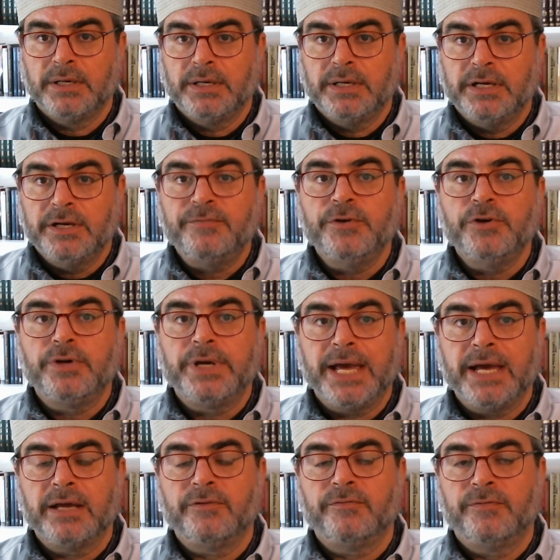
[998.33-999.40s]
If you
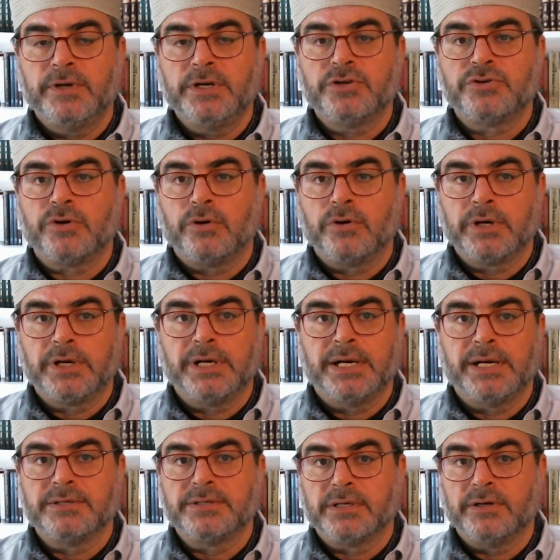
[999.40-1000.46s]
can, finish
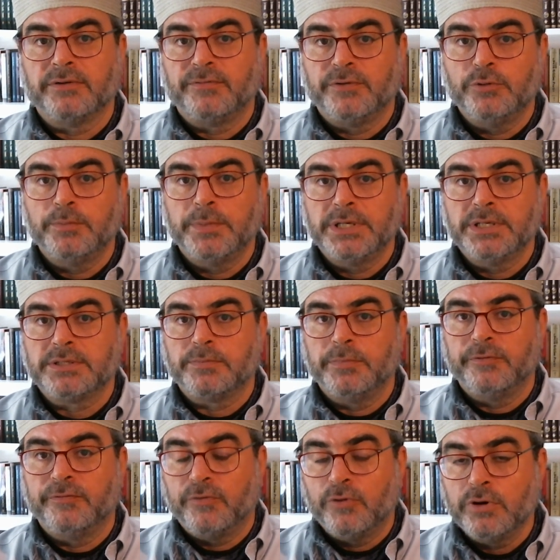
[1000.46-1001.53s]
organizing a few minutes
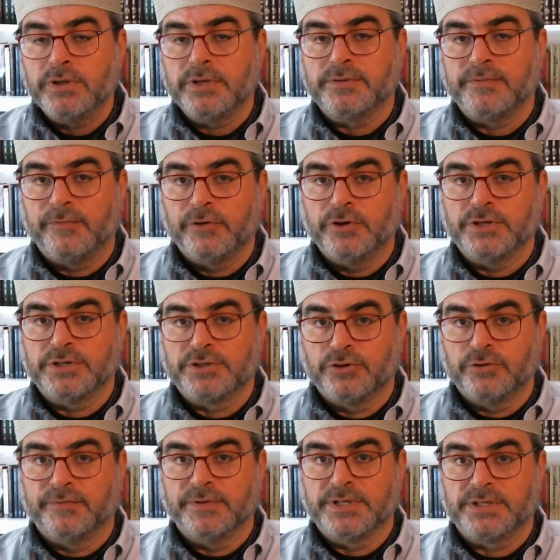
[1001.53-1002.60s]
before the
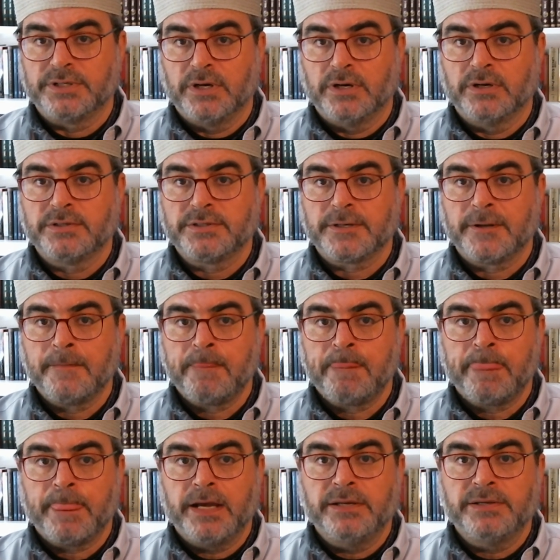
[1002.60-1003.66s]
service starts
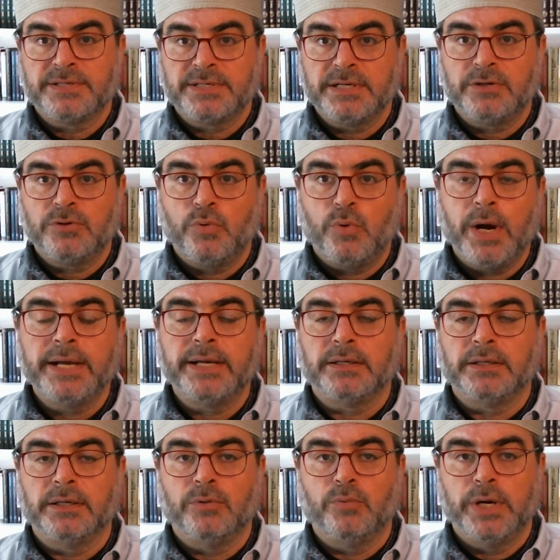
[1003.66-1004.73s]
and sit
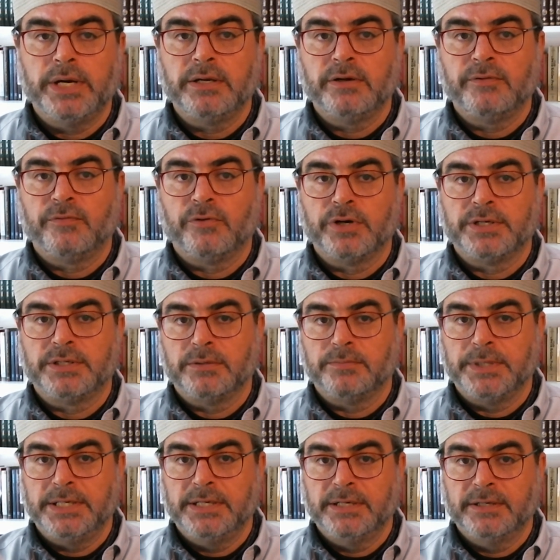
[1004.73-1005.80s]
quietly waiting for it to
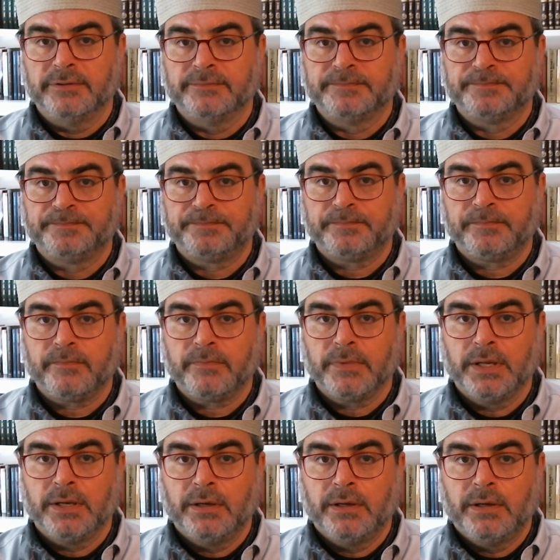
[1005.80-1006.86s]
begin.
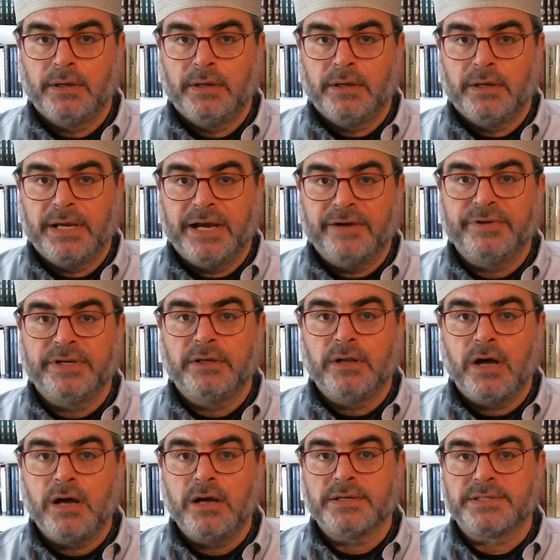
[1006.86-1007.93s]
Having
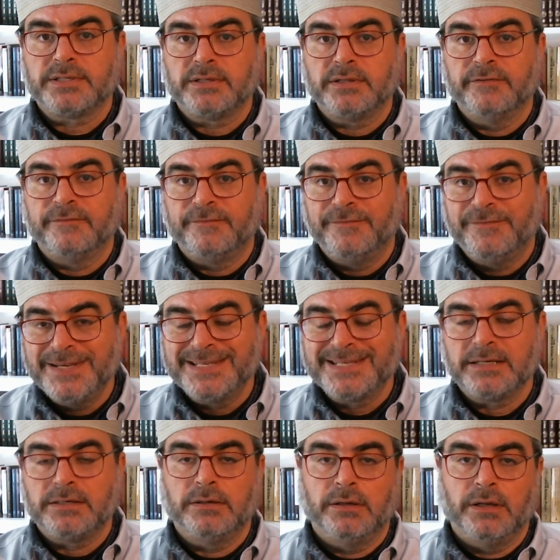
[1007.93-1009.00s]
lost the
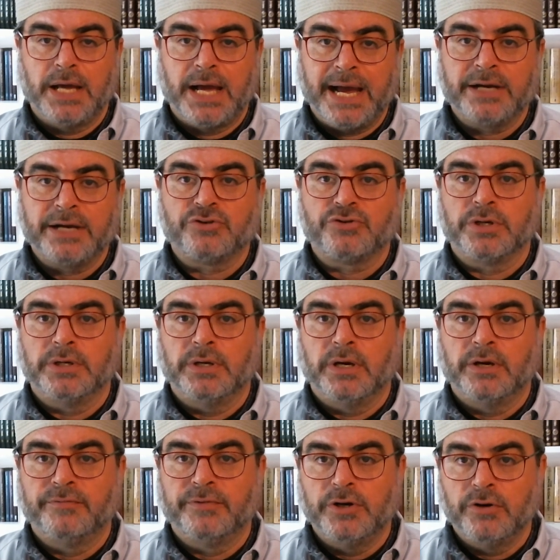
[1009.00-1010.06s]
physical action
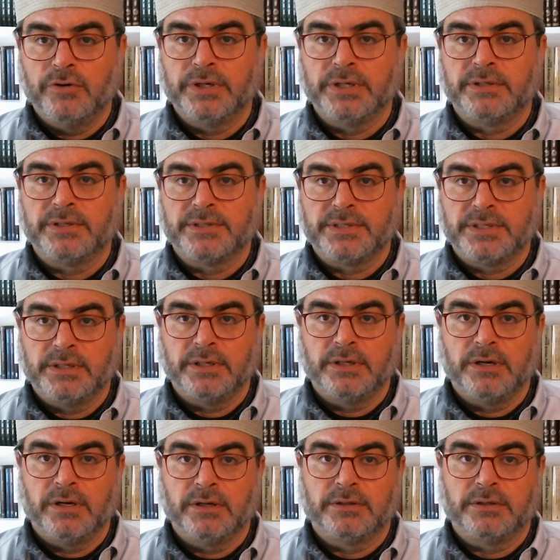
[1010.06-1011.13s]
of going to
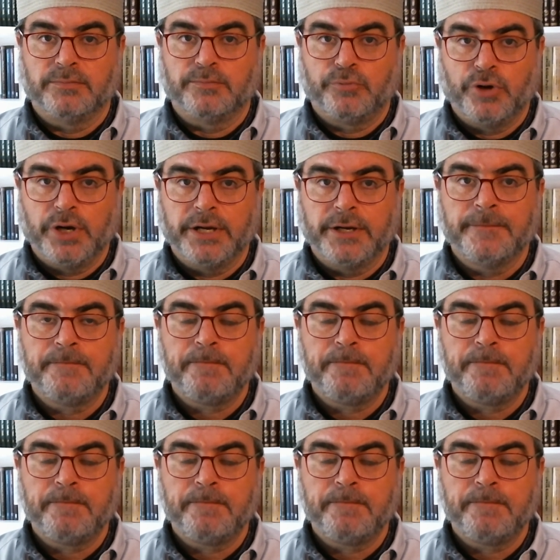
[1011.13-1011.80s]
synagogue to pray,